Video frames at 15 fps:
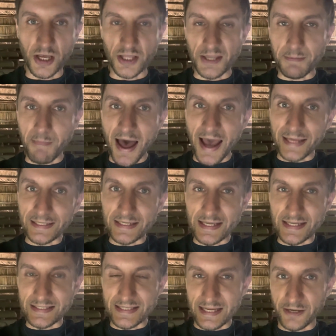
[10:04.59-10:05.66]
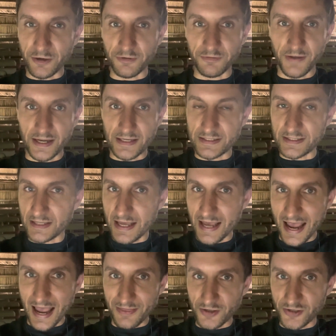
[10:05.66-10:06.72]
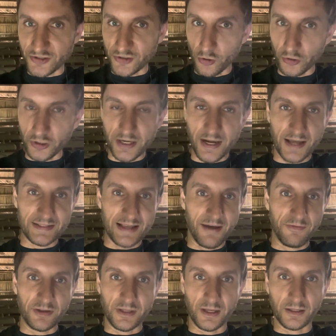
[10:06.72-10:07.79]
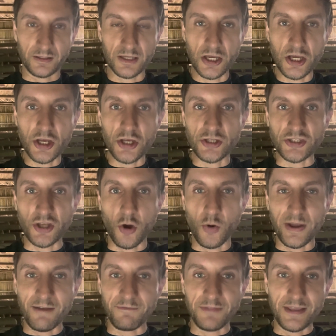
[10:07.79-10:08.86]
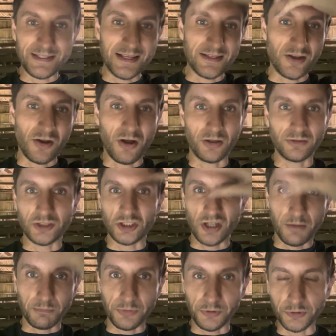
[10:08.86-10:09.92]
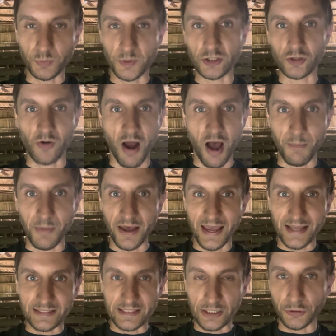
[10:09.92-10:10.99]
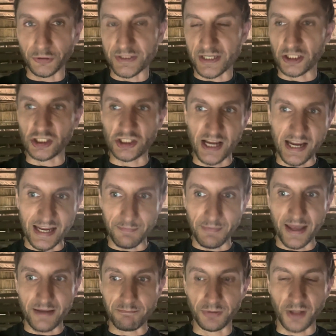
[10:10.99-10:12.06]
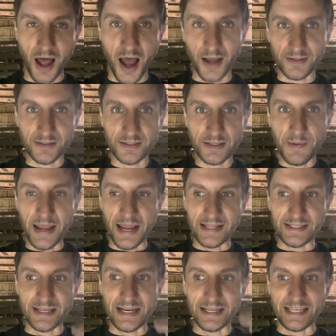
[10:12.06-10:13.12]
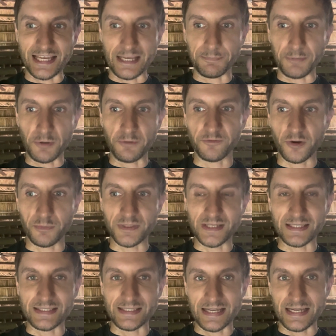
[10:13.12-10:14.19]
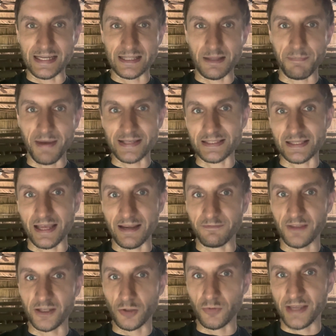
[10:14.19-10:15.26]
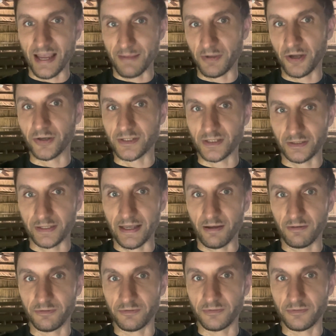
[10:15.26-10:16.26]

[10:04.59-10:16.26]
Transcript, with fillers: The mind is the interface, and the soul connects everything. So if this is all jumbled with trauma and guilt and shame and blocks, it's going to keep you from succeeding the best life that you came here to live.